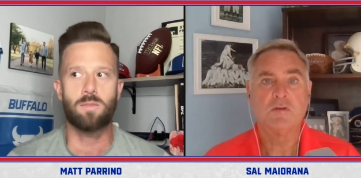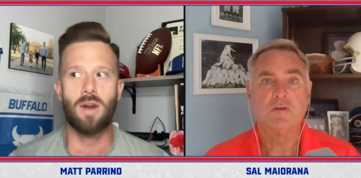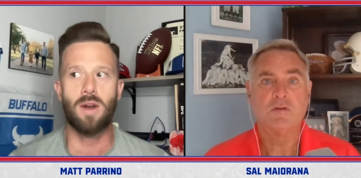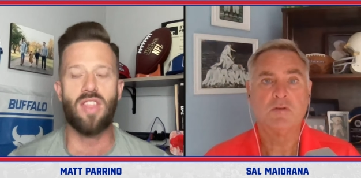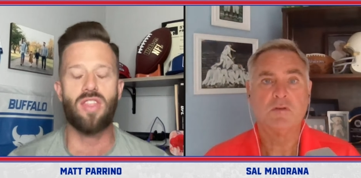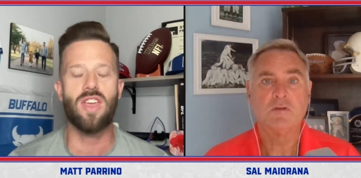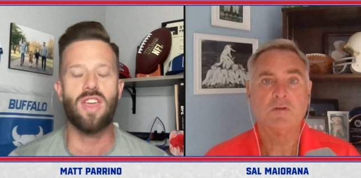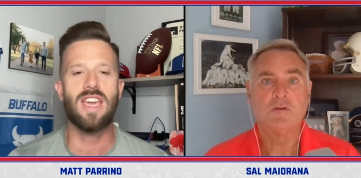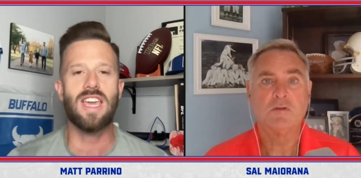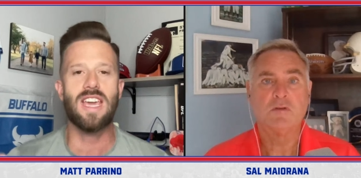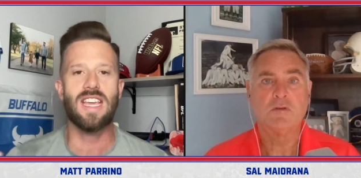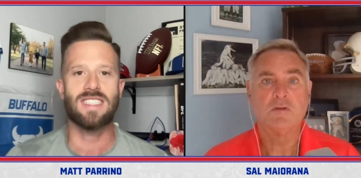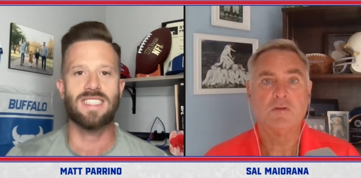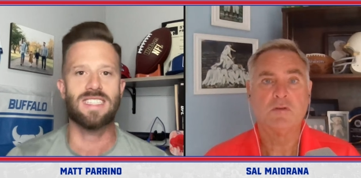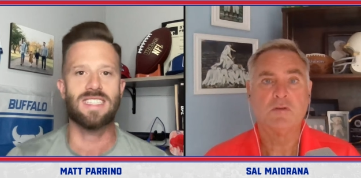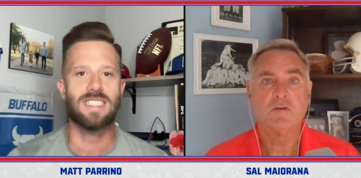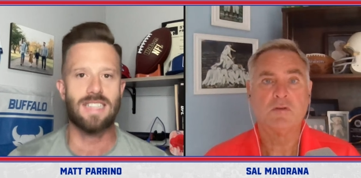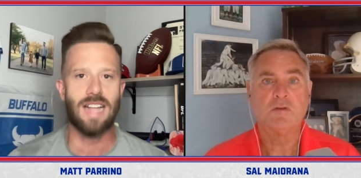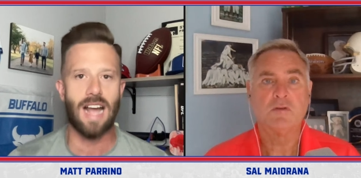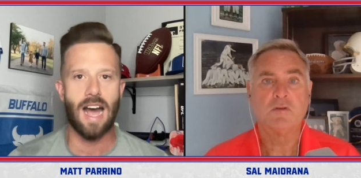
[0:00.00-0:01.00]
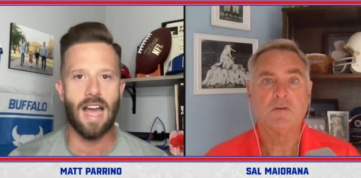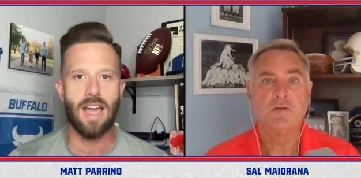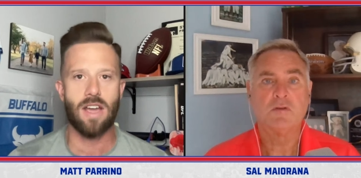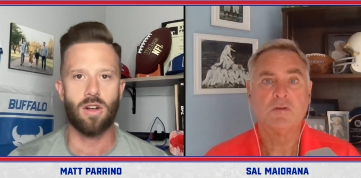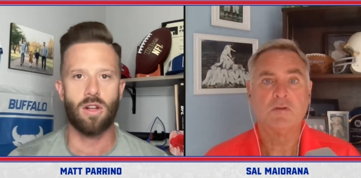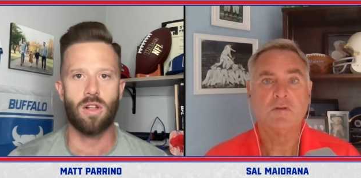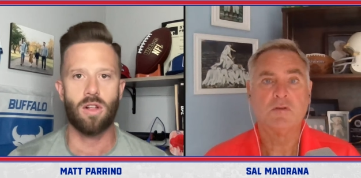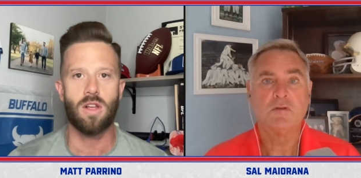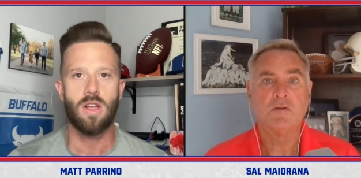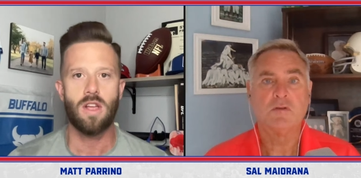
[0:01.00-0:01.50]
Speaker 1: But I think his
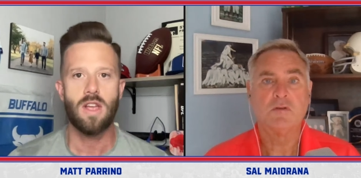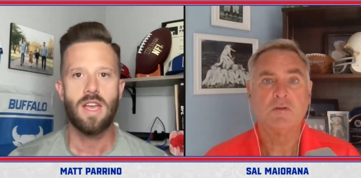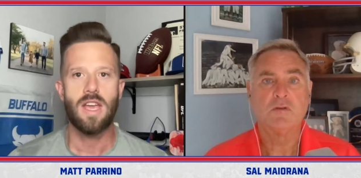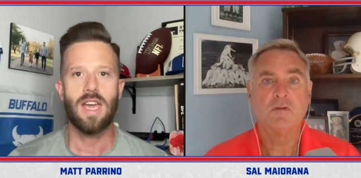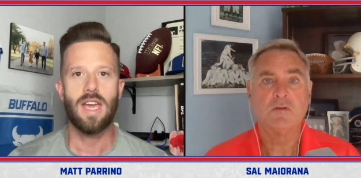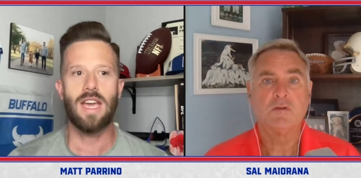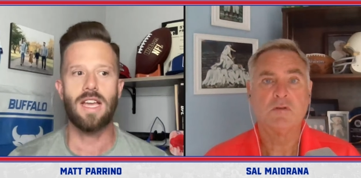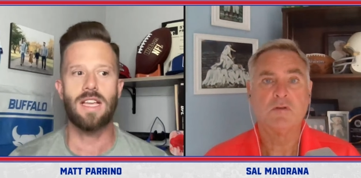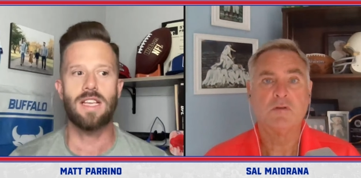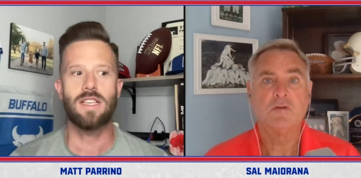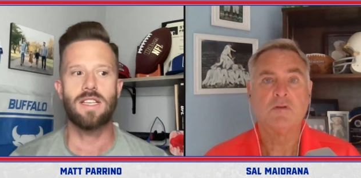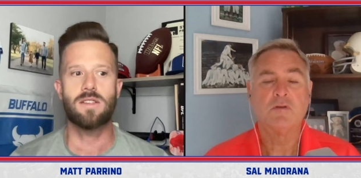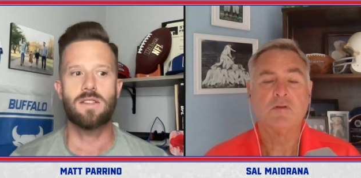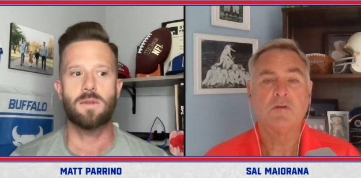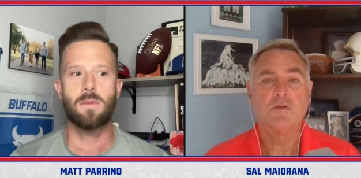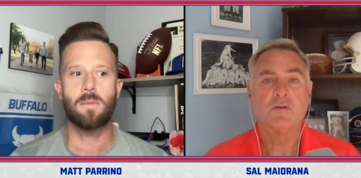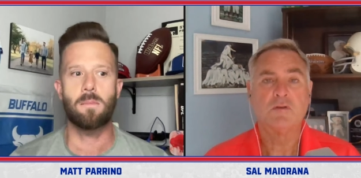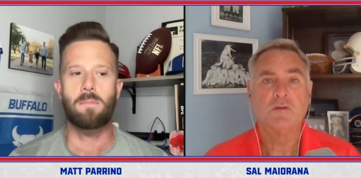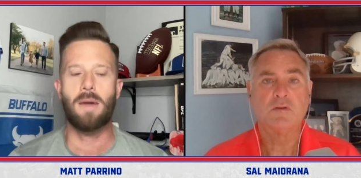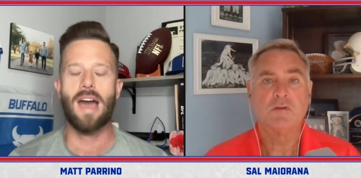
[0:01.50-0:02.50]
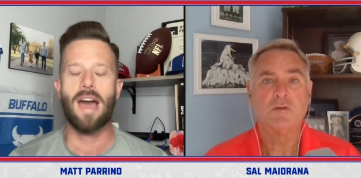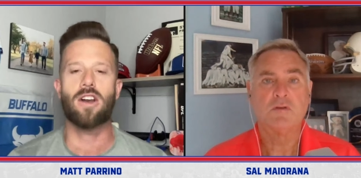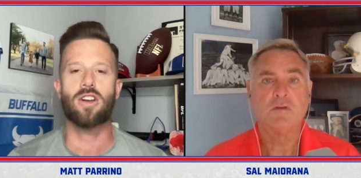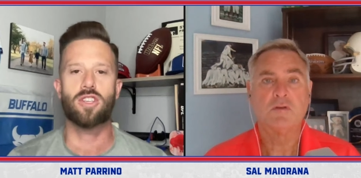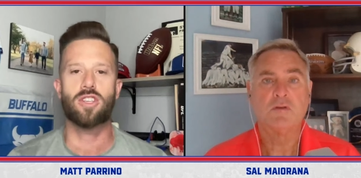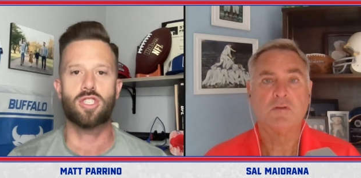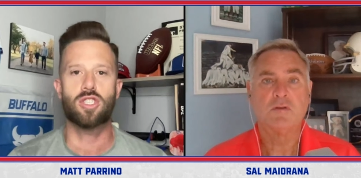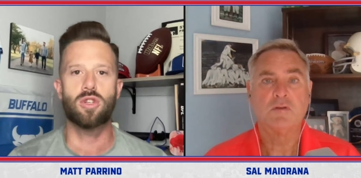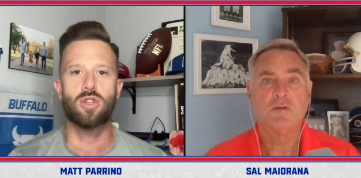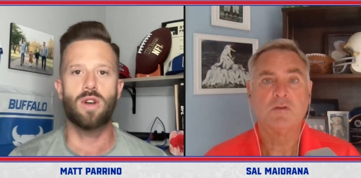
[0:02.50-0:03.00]
style is better
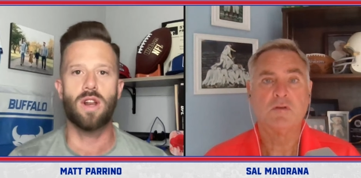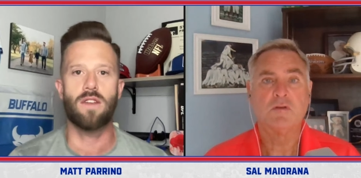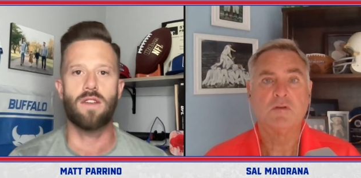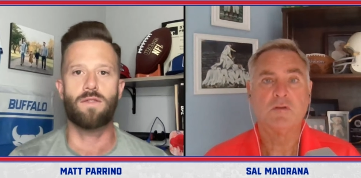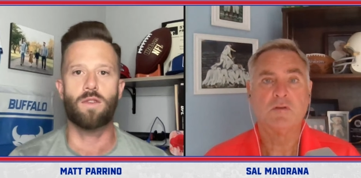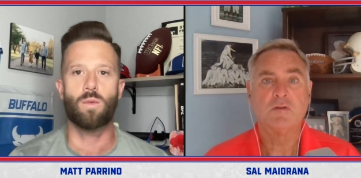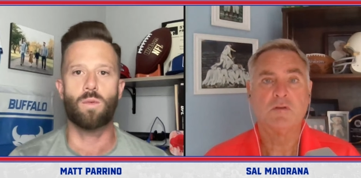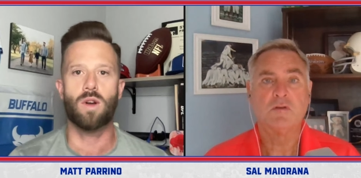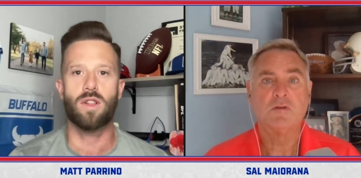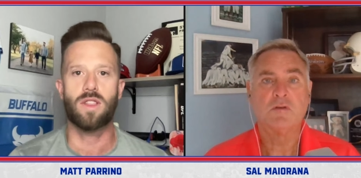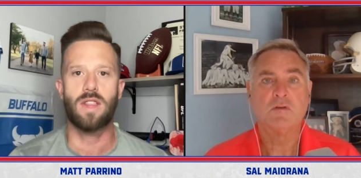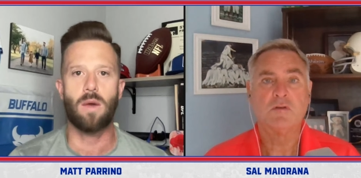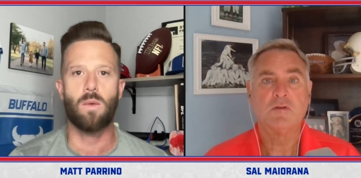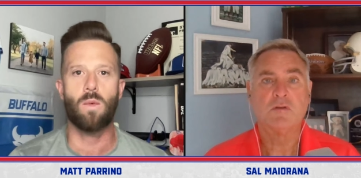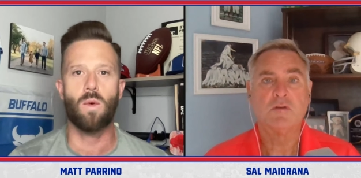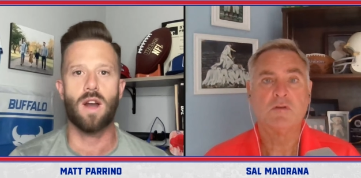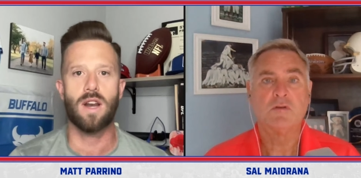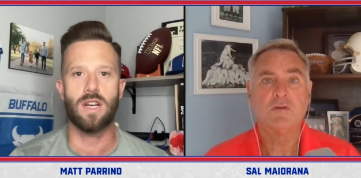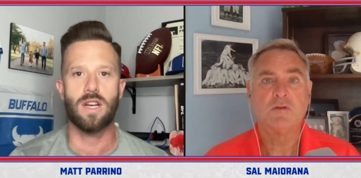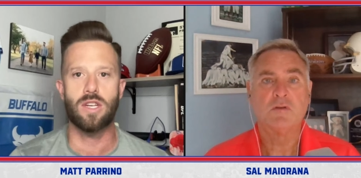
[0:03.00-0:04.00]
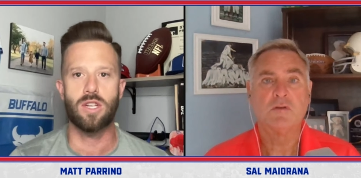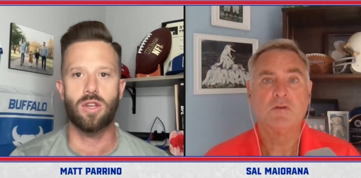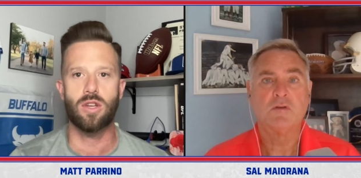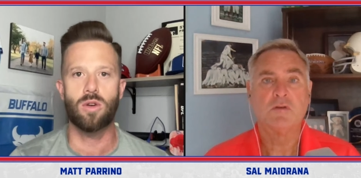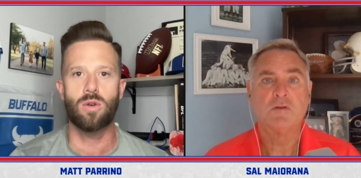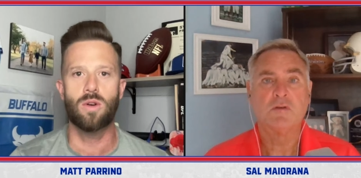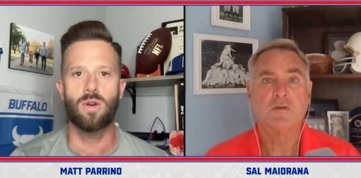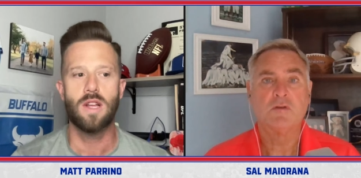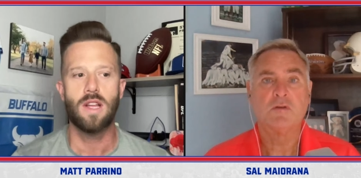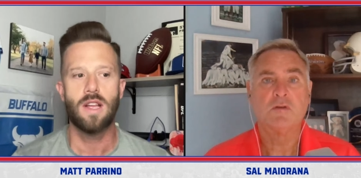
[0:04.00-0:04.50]
suited for what they want to
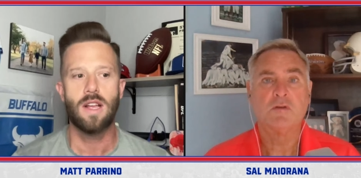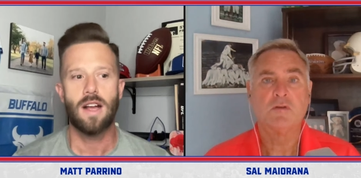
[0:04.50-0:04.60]
do.